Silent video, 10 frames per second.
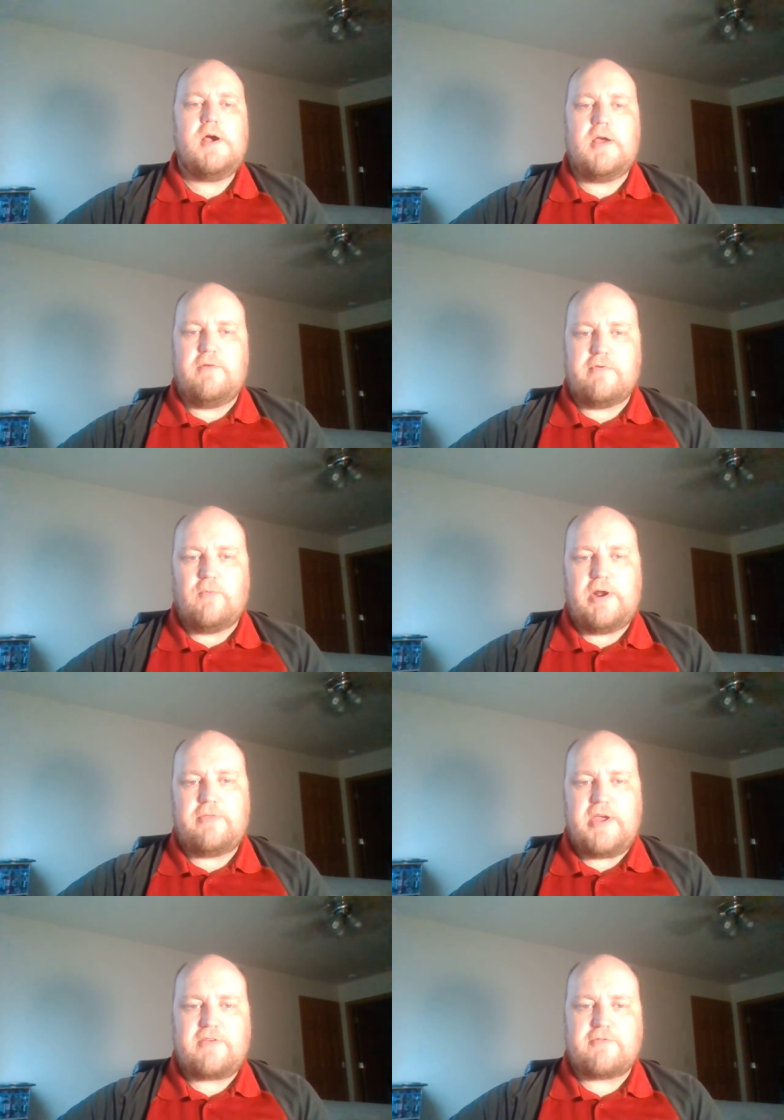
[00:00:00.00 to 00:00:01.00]
Hi, everyone,
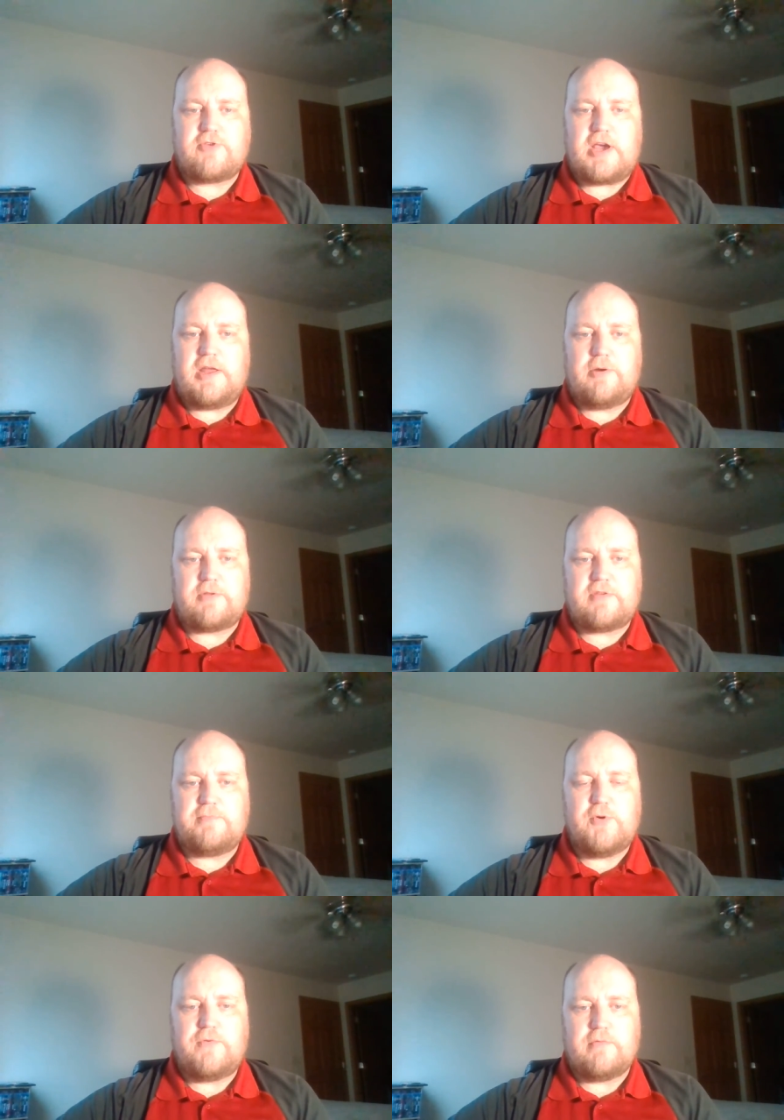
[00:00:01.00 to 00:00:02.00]
and thanks for checking out
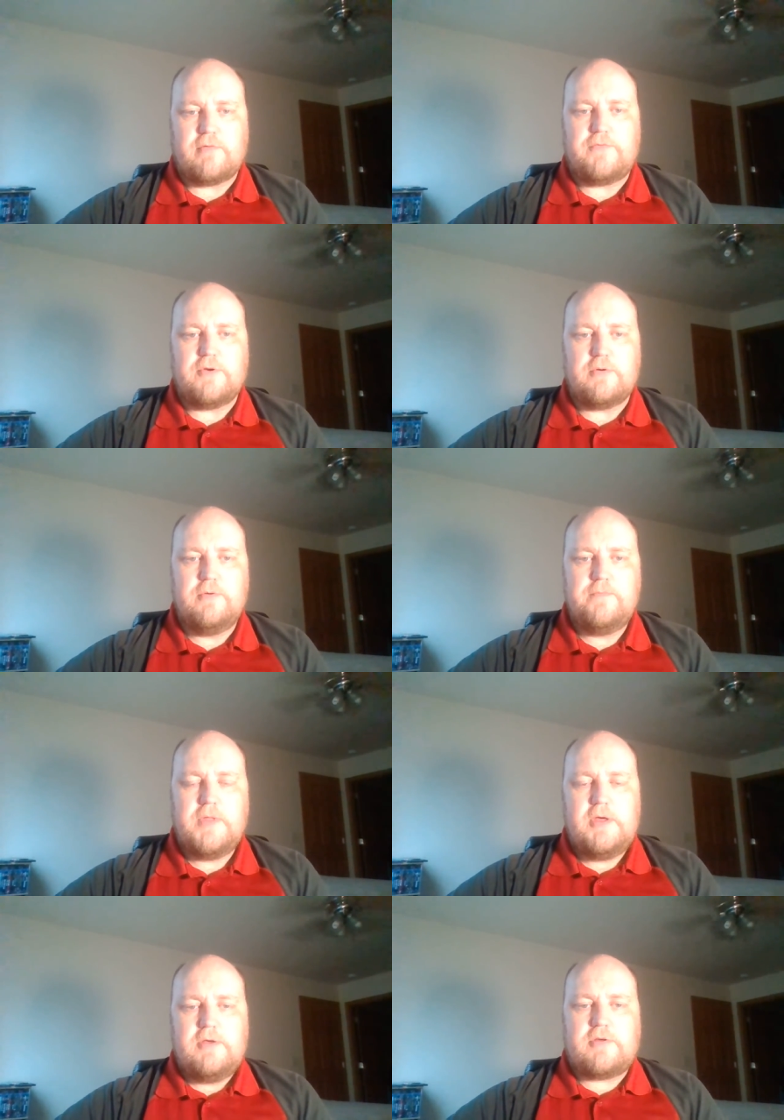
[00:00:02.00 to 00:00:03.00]
this movie review.
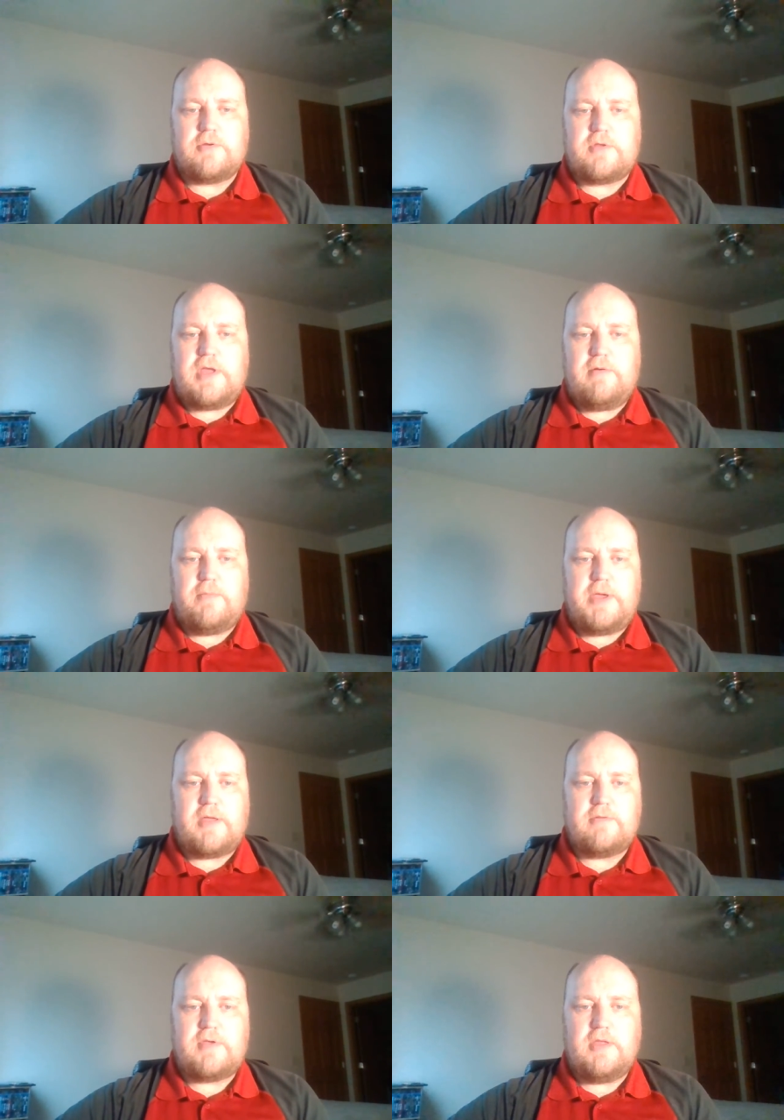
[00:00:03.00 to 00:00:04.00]
So, today we'll be
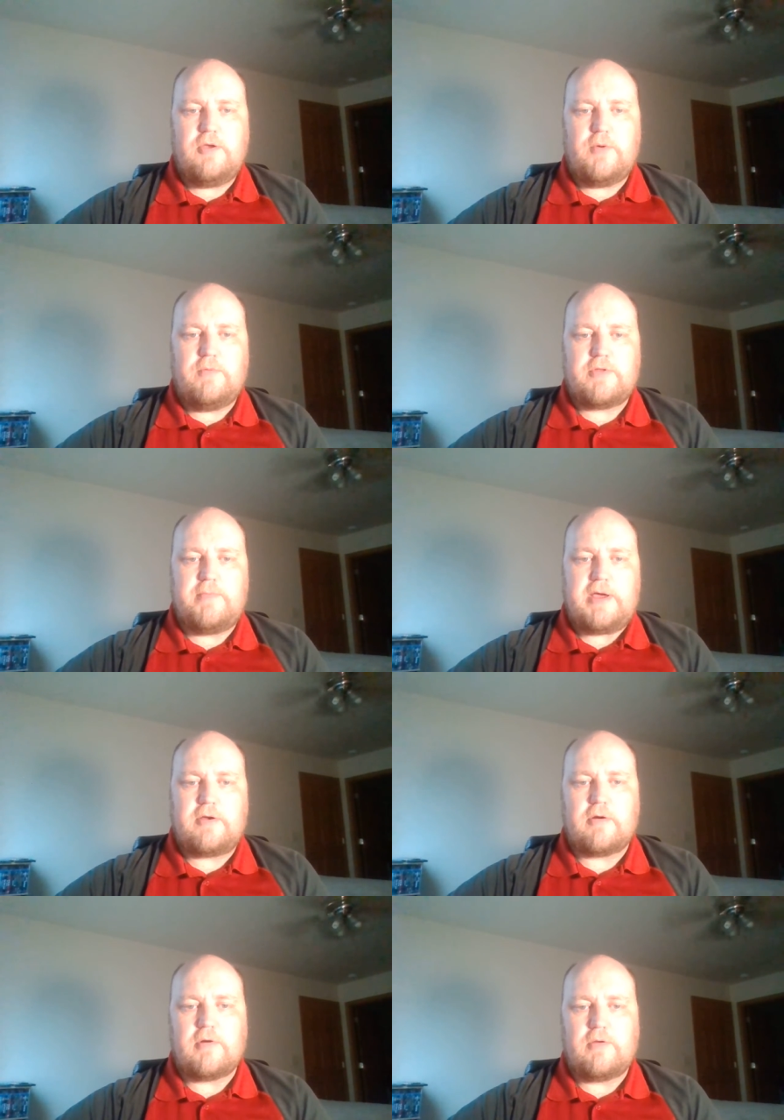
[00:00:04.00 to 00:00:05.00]
continuing with my
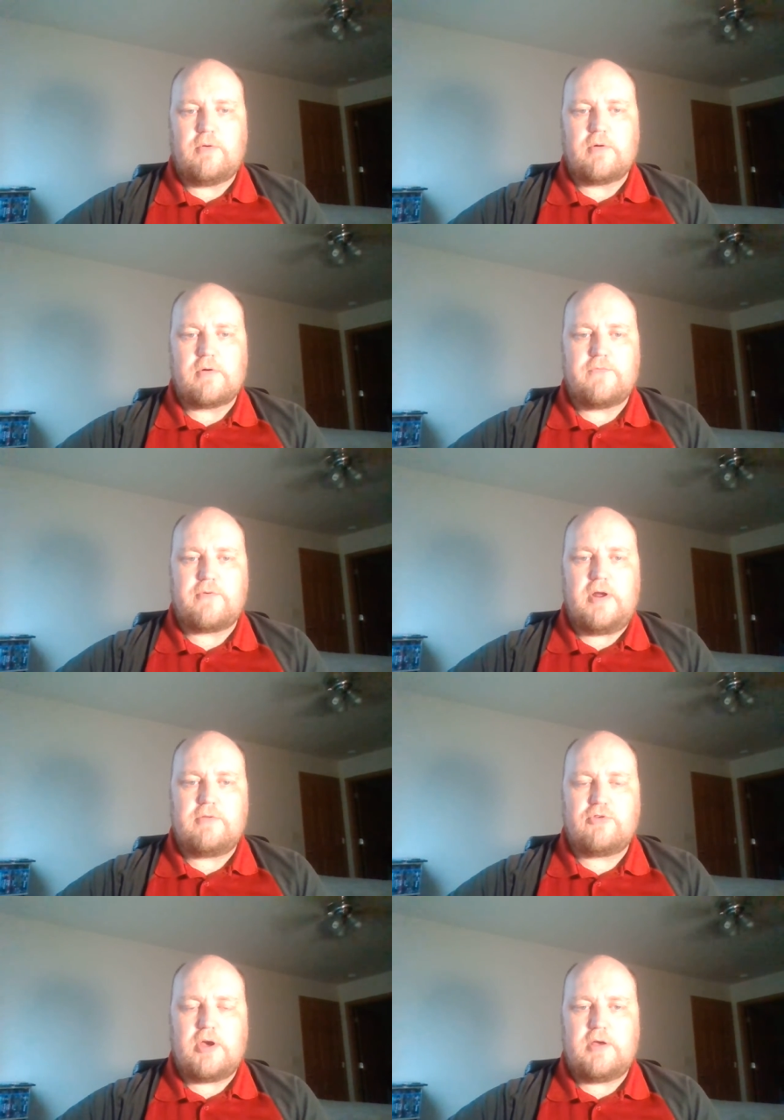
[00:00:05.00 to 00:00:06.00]
current horror
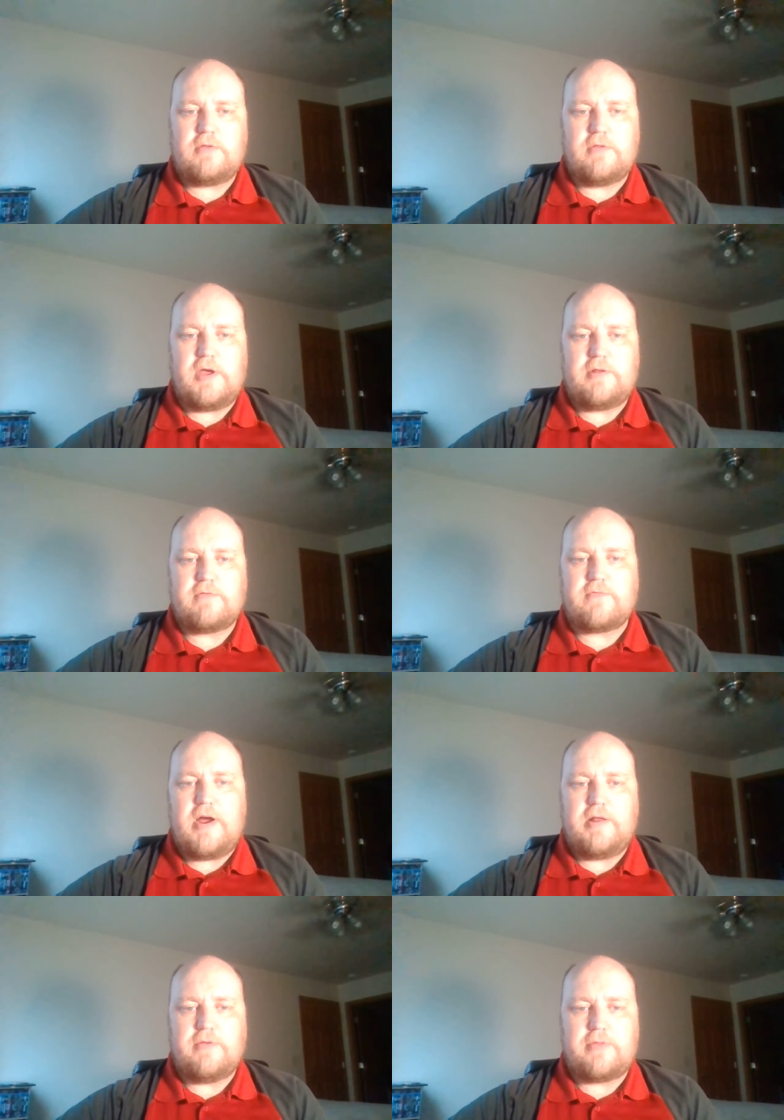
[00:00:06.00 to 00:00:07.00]
franchise, and that is
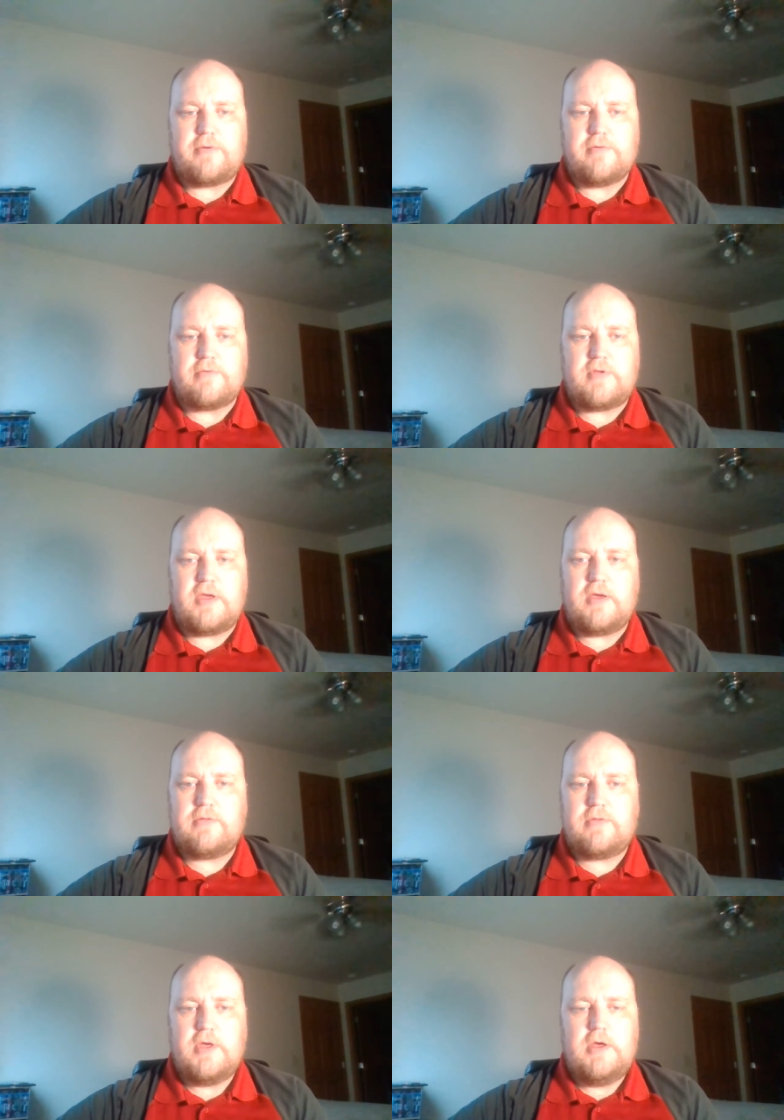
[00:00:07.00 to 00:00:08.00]
Friday the 13th.